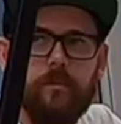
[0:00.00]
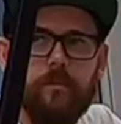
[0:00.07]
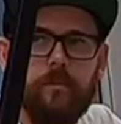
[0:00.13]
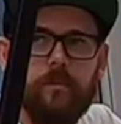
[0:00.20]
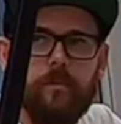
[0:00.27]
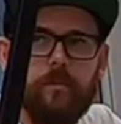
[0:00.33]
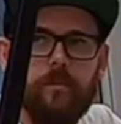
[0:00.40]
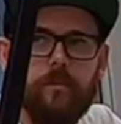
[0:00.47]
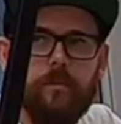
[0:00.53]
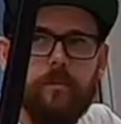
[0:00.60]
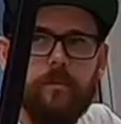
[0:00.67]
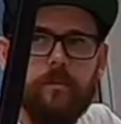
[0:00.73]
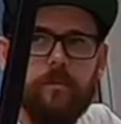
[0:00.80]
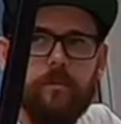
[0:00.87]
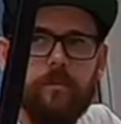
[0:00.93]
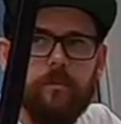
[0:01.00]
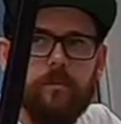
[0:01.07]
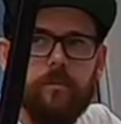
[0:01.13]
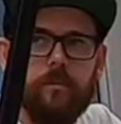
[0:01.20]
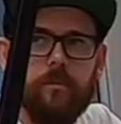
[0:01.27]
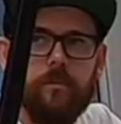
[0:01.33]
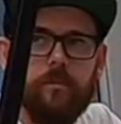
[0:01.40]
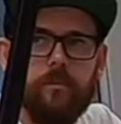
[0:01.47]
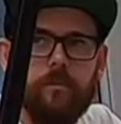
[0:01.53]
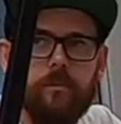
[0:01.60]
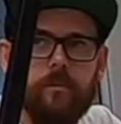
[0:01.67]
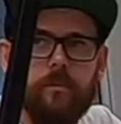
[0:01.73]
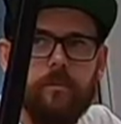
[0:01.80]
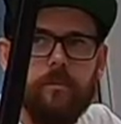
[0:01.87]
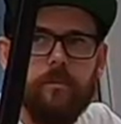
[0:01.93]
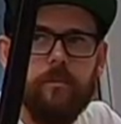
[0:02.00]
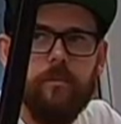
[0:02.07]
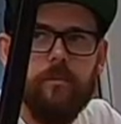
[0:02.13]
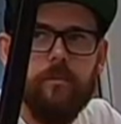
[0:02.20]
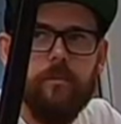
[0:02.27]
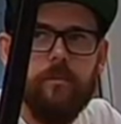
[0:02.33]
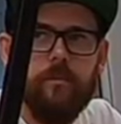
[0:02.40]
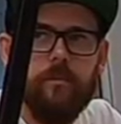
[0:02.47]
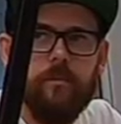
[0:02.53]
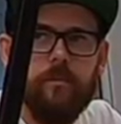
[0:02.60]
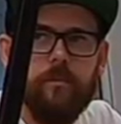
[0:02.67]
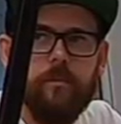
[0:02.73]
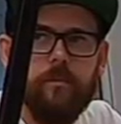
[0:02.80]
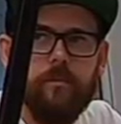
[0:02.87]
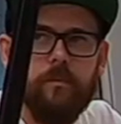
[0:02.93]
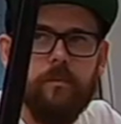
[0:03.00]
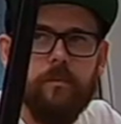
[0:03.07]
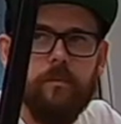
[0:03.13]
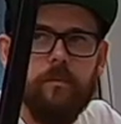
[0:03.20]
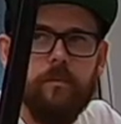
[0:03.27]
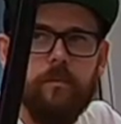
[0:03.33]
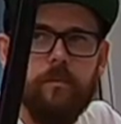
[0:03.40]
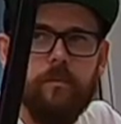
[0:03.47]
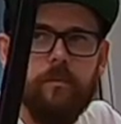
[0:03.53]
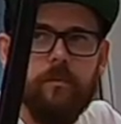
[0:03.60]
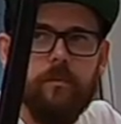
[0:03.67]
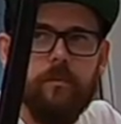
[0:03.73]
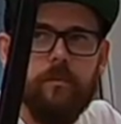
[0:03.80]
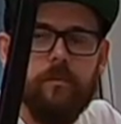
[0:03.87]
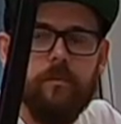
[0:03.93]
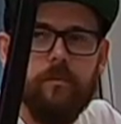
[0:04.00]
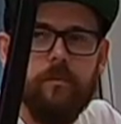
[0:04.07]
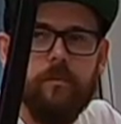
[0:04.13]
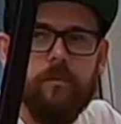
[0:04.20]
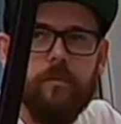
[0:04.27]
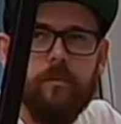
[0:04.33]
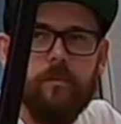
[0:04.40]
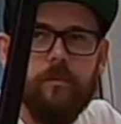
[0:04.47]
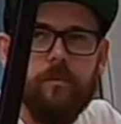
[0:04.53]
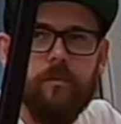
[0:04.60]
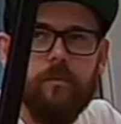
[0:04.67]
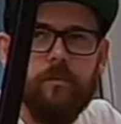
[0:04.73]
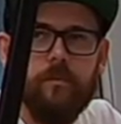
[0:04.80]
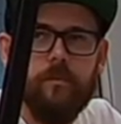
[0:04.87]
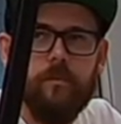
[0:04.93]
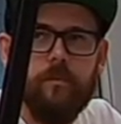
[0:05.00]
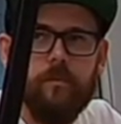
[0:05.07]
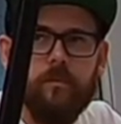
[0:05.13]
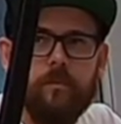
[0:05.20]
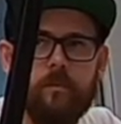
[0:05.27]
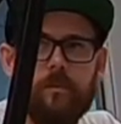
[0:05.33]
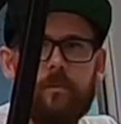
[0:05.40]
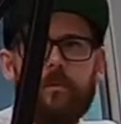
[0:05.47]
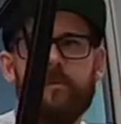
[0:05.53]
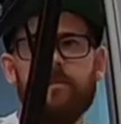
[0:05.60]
(silent)